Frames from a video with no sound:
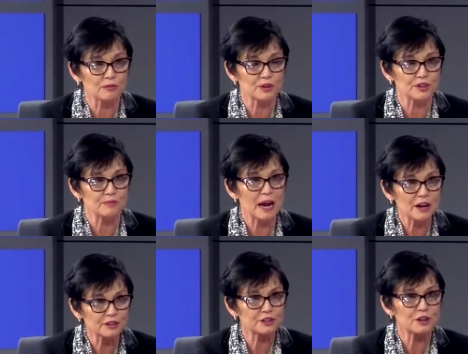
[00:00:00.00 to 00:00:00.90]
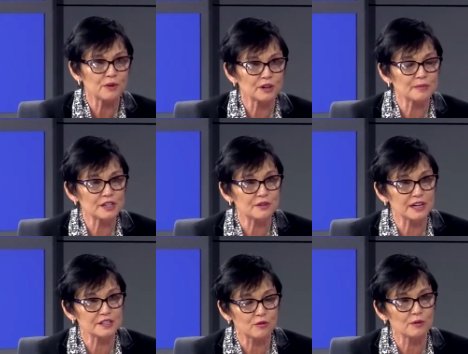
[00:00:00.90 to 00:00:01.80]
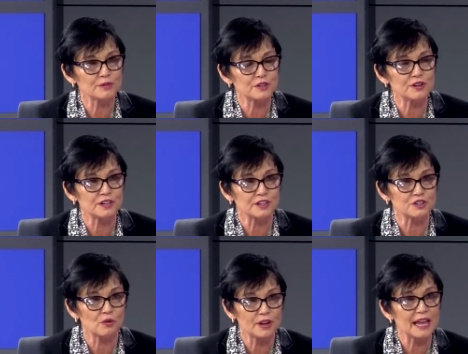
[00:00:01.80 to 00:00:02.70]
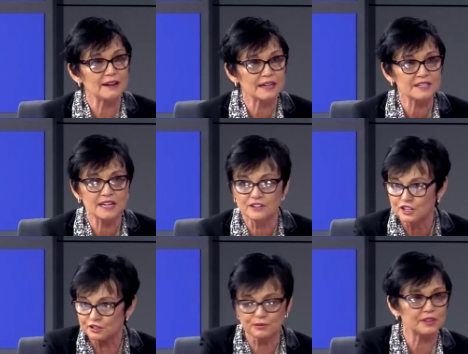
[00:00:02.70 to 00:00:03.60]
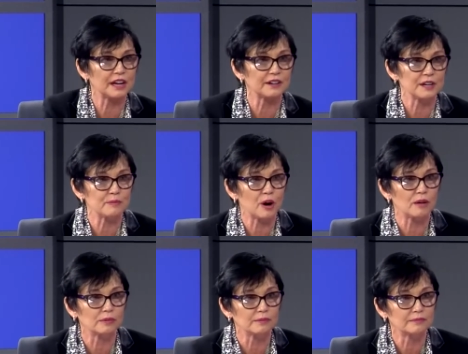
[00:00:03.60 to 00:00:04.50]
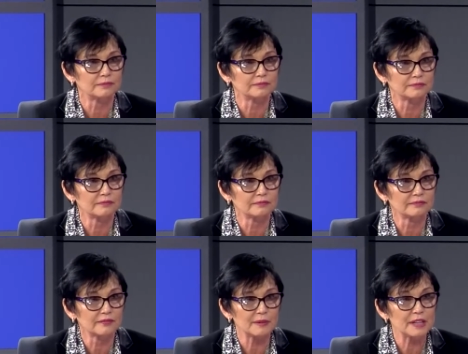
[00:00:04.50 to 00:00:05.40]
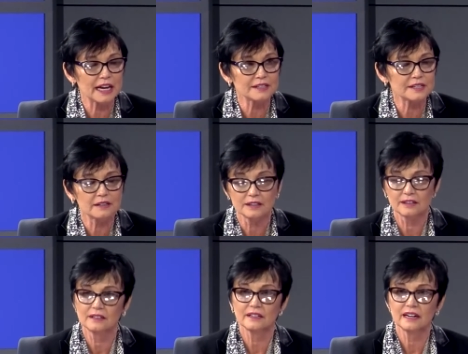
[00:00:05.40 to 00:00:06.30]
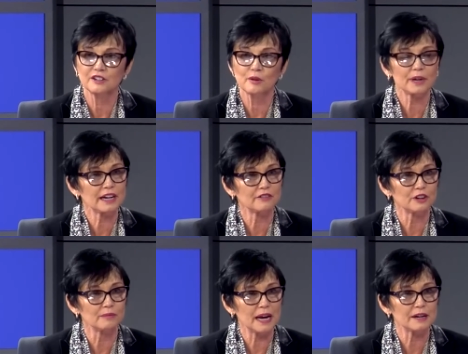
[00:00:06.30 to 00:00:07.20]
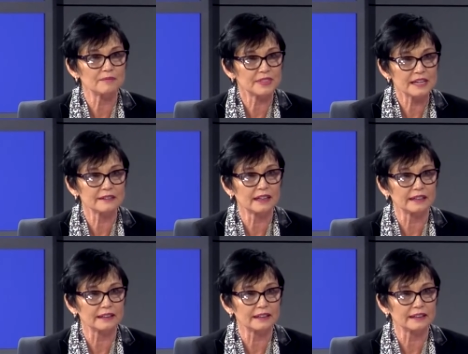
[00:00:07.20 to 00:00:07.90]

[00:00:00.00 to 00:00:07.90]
with your mouth, or do you want to be transformed so you can enjoy that next 10 years without any problem? I mean, that's, and nobody ever made them think like